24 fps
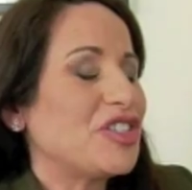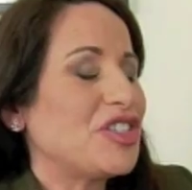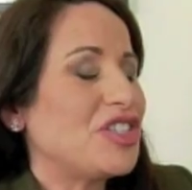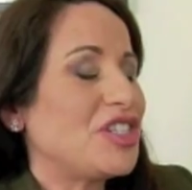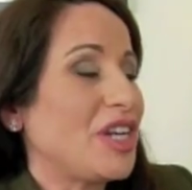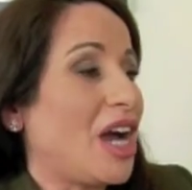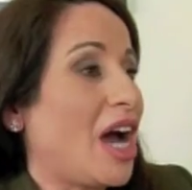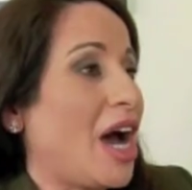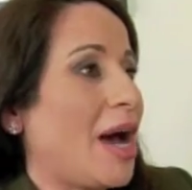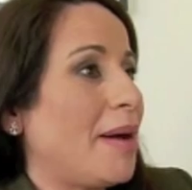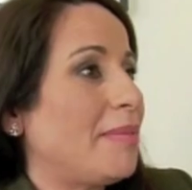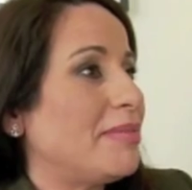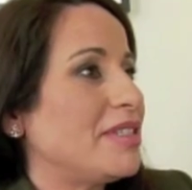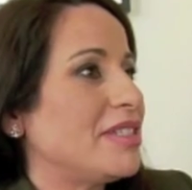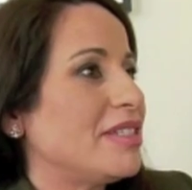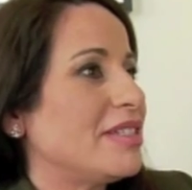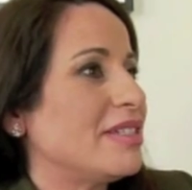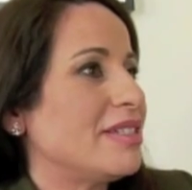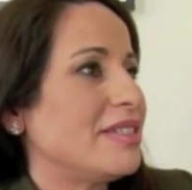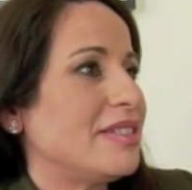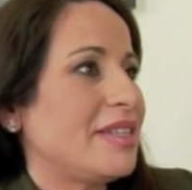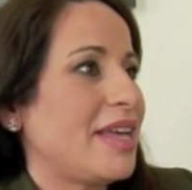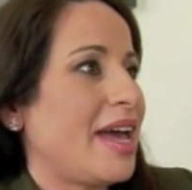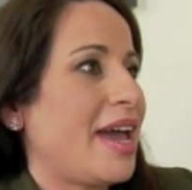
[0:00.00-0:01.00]
stopped
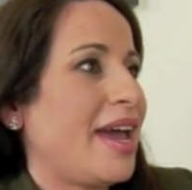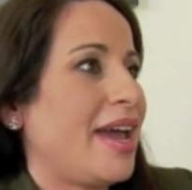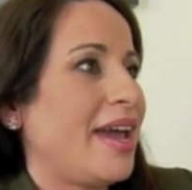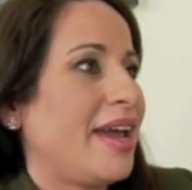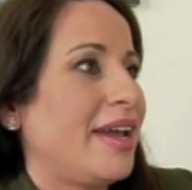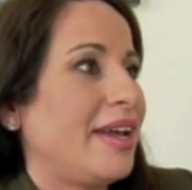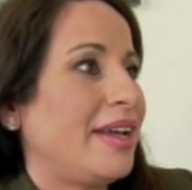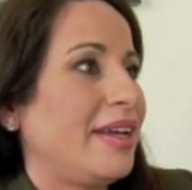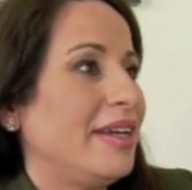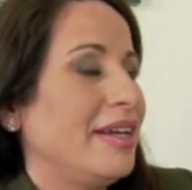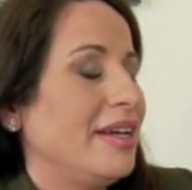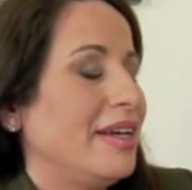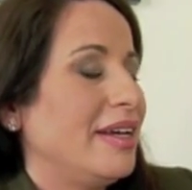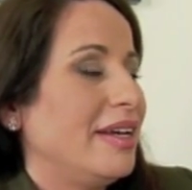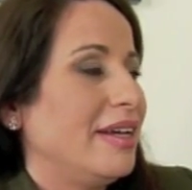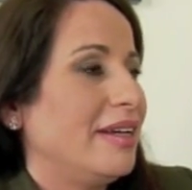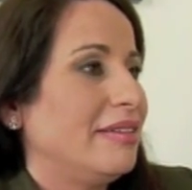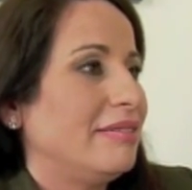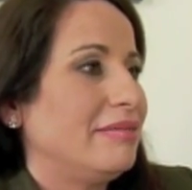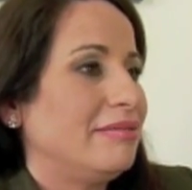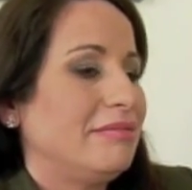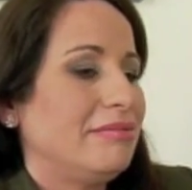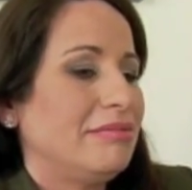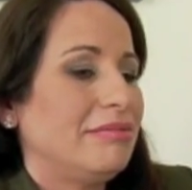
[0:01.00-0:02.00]
to say,
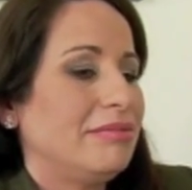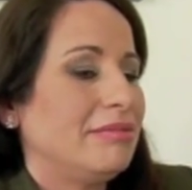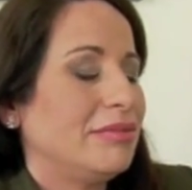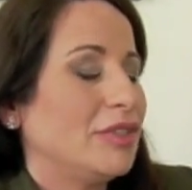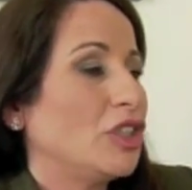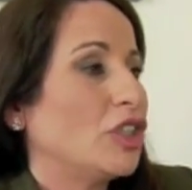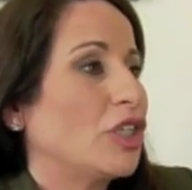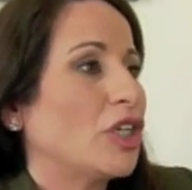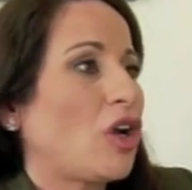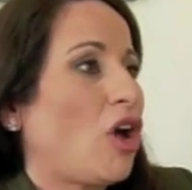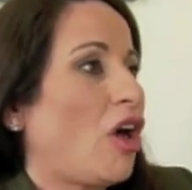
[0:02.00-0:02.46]
look